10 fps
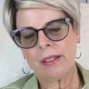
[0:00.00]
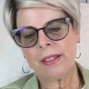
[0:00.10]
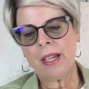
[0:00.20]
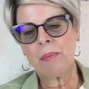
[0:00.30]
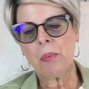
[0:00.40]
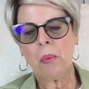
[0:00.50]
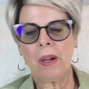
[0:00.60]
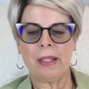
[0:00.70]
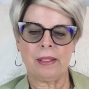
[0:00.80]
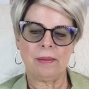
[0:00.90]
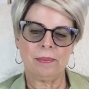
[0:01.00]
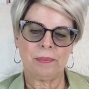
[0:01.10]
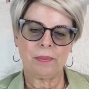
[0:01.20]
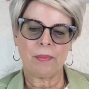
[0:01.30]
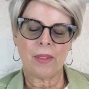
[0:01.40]
Step one
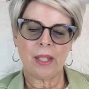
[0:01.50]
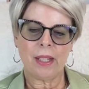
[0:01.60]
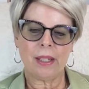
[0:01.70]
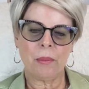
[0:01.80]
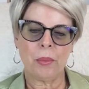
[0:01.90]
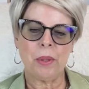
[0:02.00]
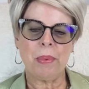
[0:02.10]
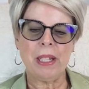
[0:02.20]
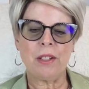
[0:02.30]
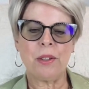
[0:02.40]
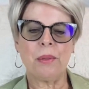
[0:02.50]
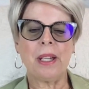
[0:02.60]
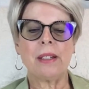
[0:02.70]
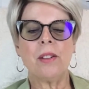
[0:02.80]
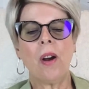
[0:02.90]
would be to
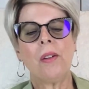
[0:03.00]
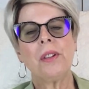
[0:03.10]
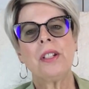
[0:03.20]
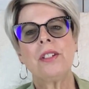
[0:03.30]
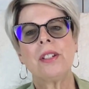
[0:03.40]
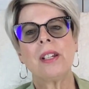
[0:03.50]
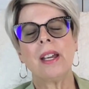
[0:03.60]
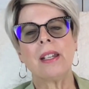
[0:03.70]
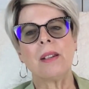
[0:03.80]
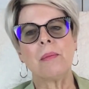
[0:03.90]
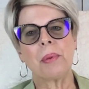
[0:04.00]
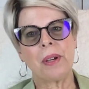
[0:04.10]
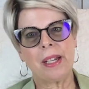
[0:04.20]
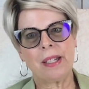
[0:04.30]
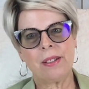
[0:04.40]
acknowledge and
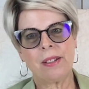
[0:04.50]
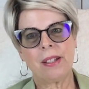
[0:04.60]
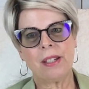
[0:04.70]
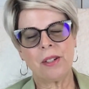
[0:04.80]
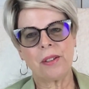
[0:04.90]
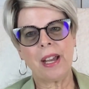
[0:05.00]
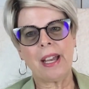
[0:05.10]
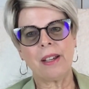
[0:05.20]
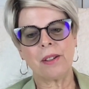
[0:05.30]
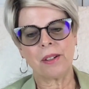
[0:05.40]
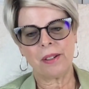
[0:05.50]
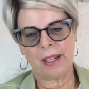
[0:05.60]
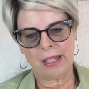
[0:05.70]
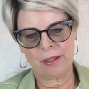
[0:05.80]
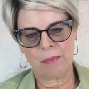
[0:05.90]
embrace your
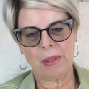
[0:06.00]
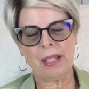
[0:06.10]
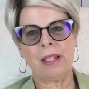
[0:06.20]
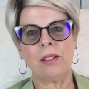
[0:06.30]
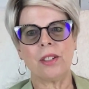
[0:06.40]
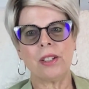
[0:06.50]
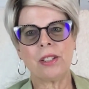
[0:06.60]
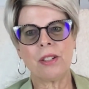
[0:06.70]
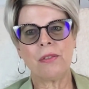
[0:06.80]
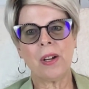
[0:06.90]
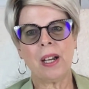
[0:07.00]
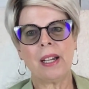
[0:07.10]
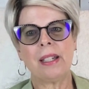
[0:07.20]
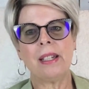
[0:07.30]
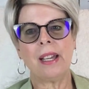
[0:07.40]
anger as being
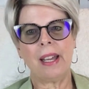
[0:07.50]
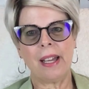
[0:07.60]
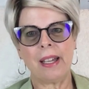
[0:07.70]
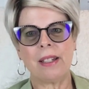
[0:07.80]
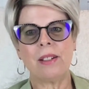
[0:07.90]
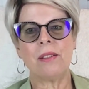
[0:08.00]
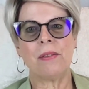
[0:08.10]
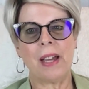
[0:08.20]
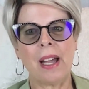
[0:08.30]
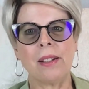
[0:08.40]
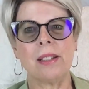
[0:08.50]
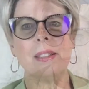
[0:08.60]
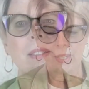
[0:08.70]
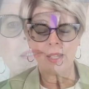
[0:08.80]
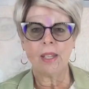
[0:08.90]
justified and
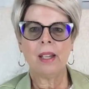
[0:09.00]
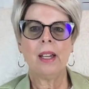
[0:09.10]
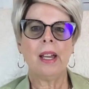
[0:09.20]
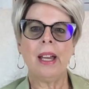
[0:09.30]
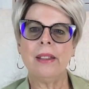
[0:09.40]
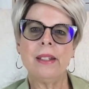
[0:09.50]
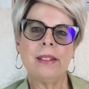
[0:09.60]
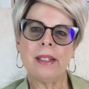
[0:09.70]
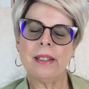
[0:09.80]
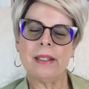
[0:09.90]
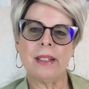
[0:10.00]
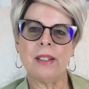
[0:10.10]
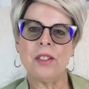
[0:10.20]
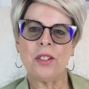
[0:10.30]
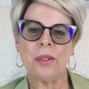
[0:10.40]
valid. And this gets
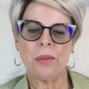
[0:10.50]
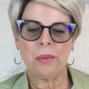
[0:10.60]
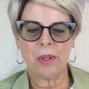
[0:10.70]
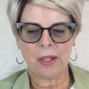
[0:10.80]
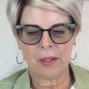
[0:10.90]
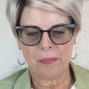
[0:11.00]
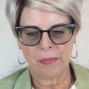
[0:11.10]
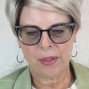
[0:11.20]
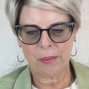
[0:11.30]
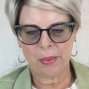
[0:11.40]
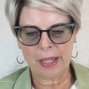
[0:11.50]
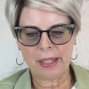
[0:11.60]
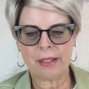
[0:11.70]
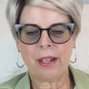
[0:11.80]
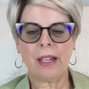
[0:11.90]
into
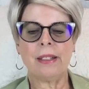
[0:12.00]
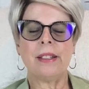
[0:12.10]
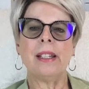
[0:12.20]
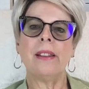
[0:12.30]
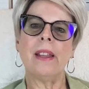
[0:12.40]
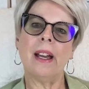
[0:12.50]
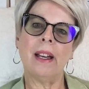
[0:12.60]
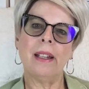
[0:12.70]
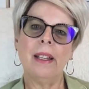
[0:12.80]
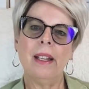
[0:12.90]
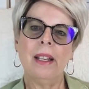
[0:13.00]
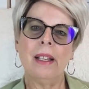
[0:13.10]
recognizing that